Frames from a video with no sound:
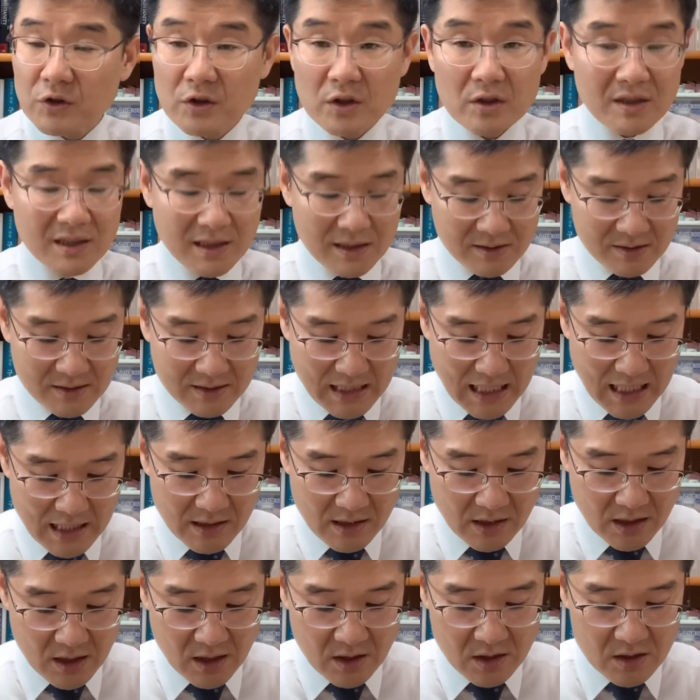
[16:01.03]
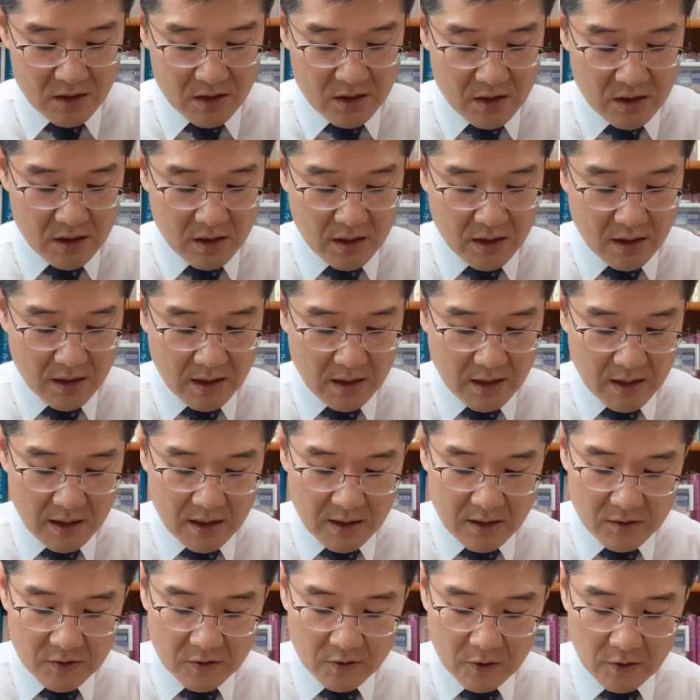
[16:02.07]
descendants.
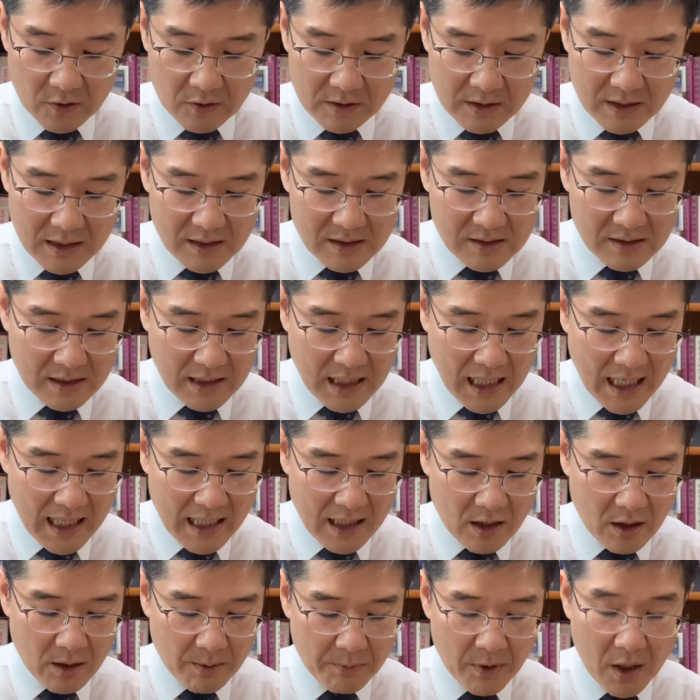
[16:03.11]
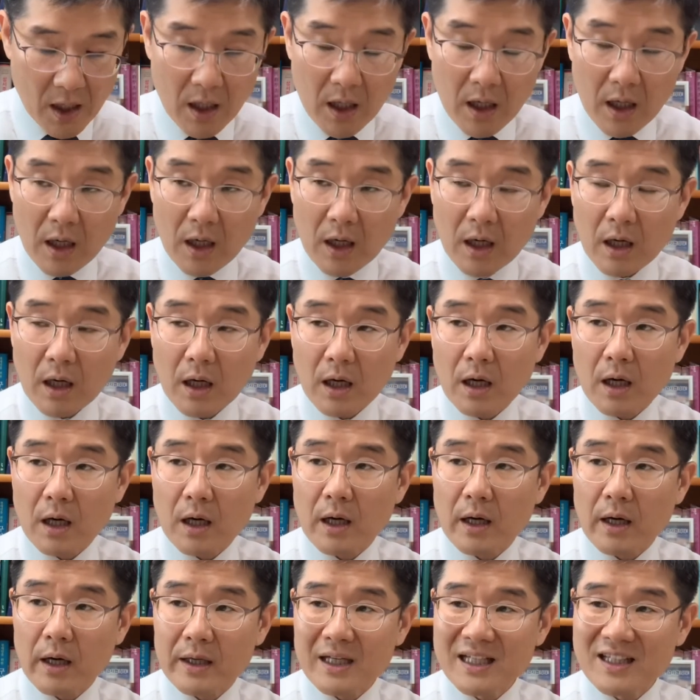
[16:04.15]
So this kind of
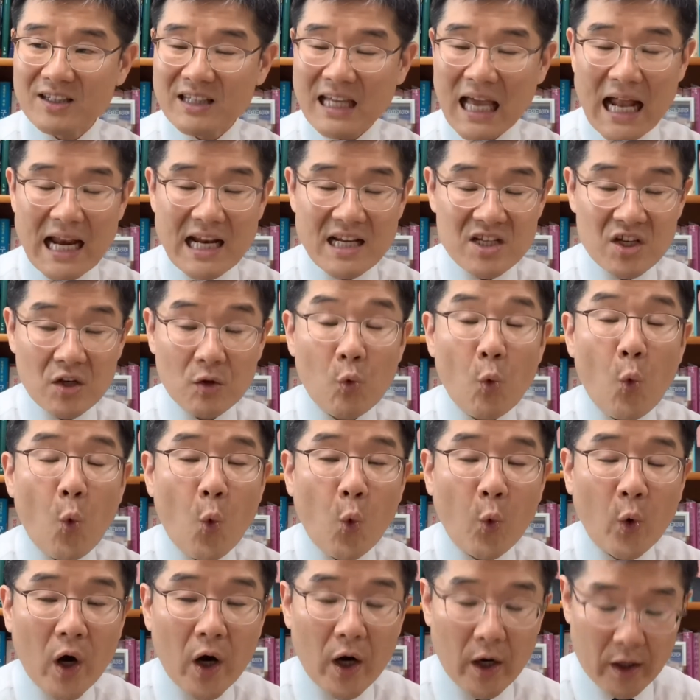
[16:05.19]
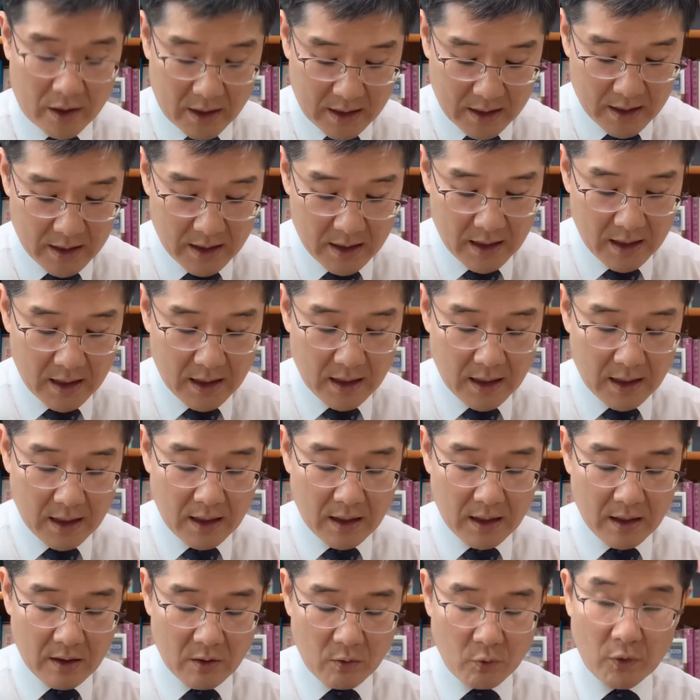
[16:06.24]
intelligent work
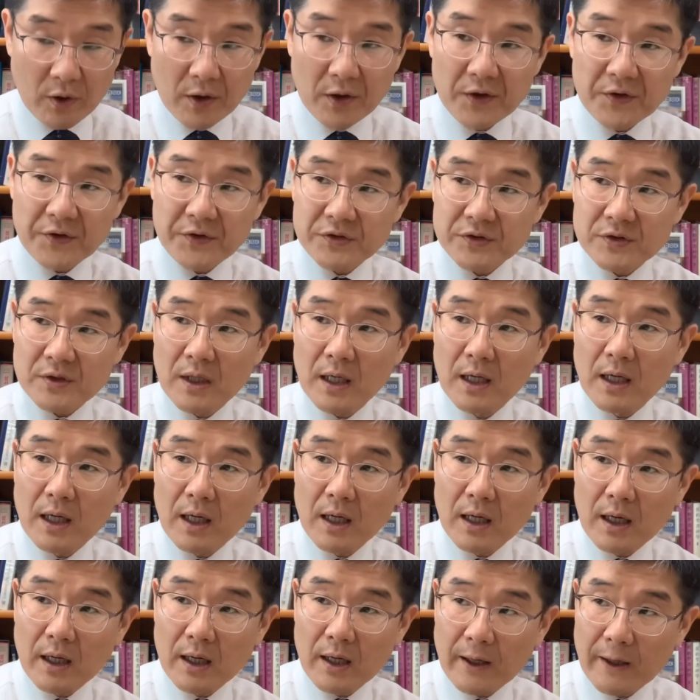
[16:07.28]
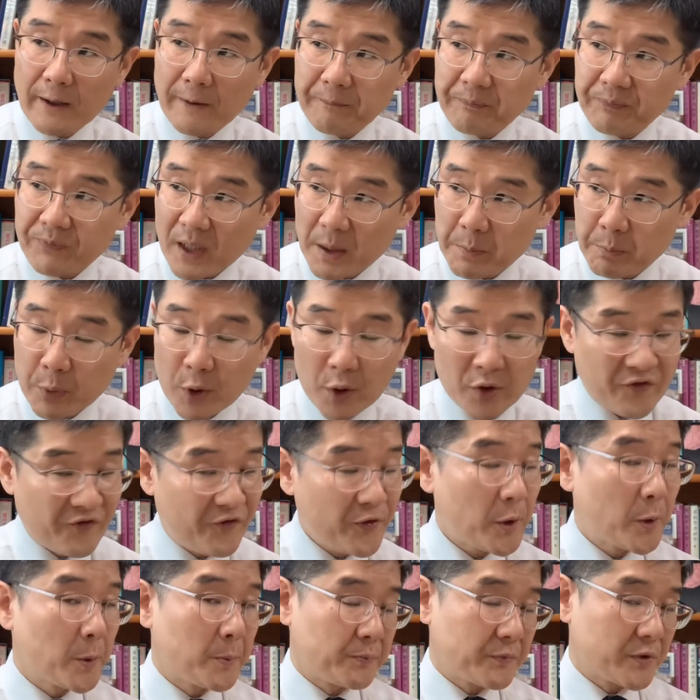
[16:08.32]
was
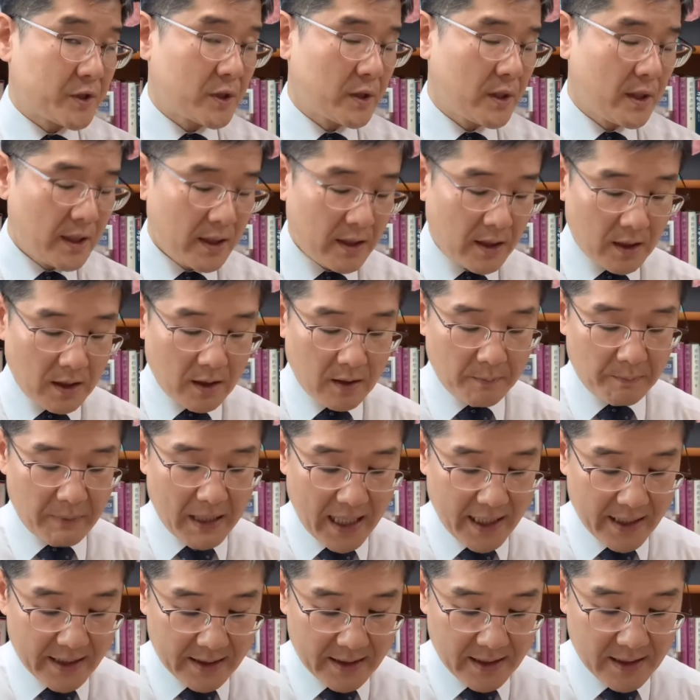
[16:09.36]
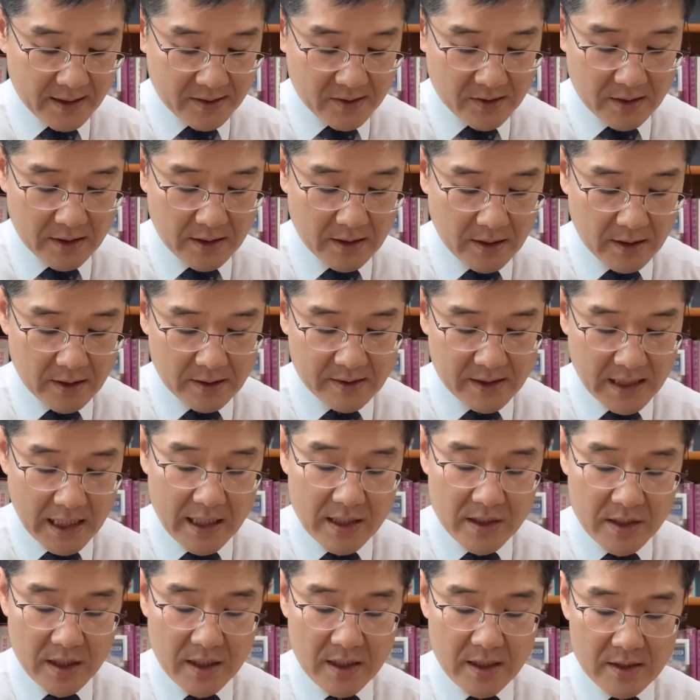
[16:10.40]
performed by these
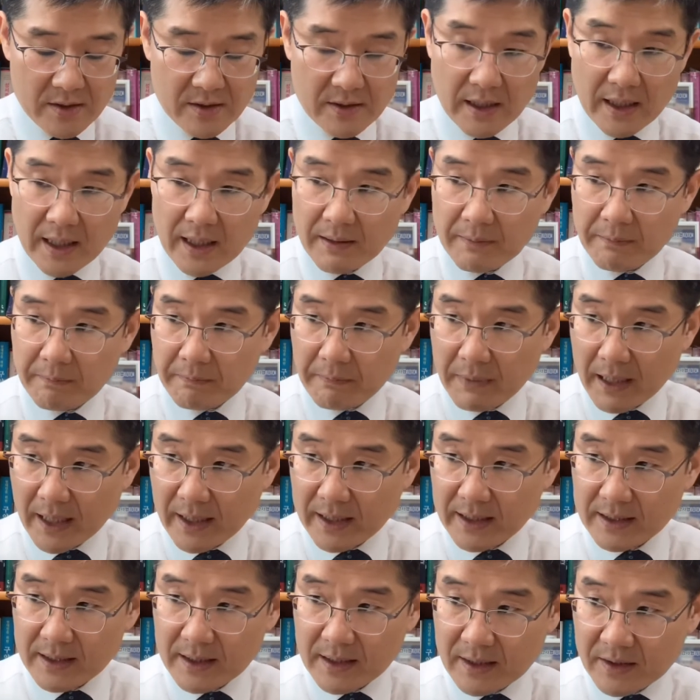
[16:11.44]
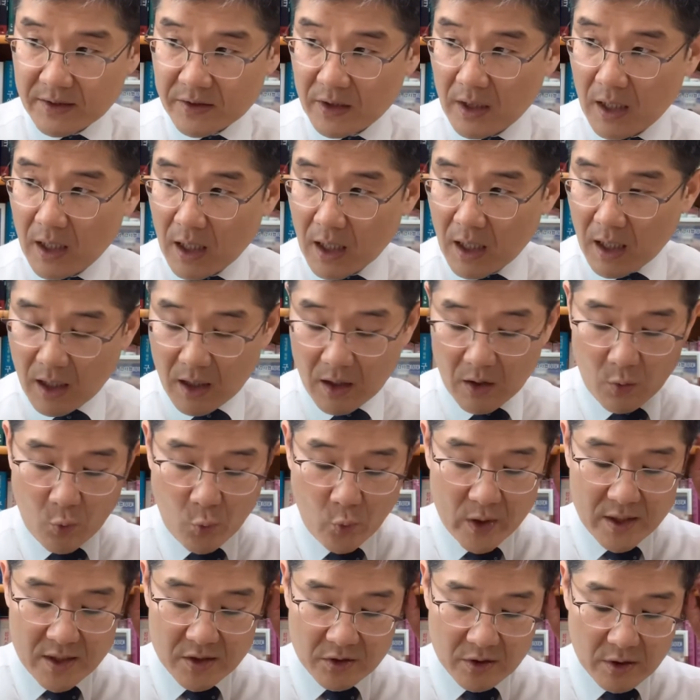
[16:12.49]
sages and by these
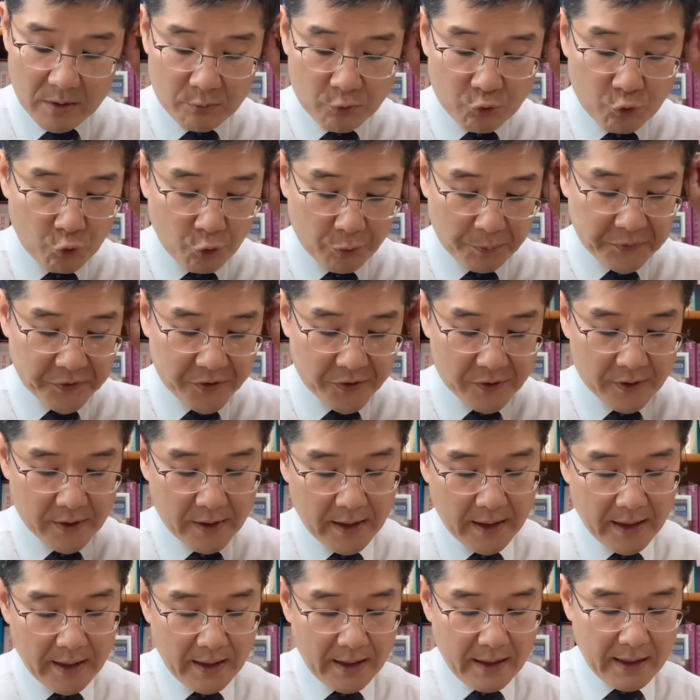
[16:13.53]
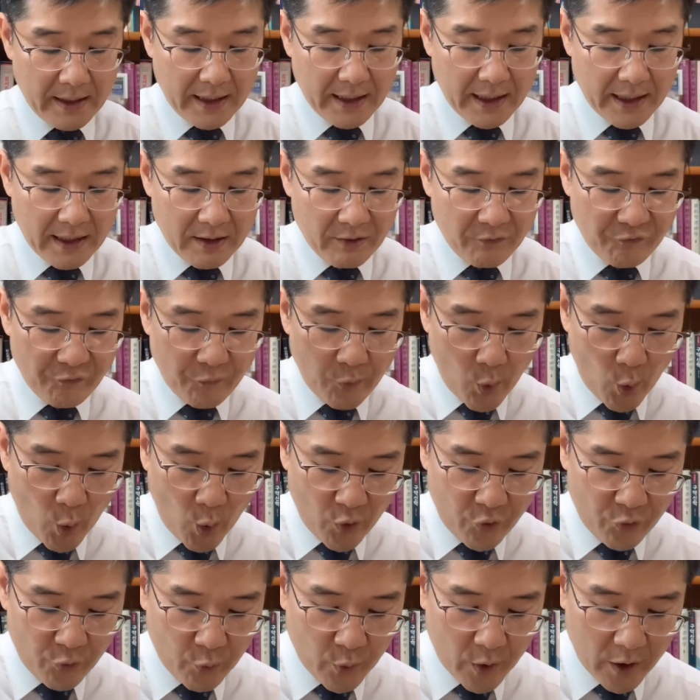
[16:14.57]
wisdom groups. And
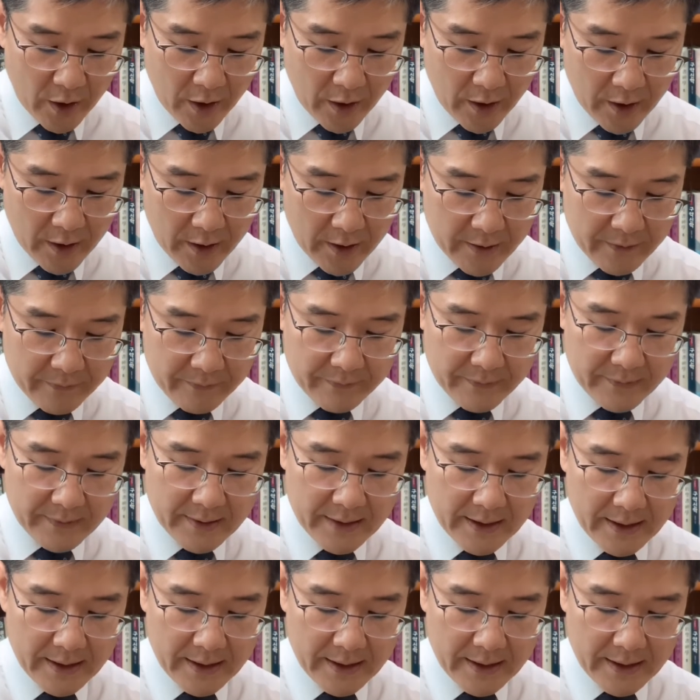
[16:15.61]
fourth one,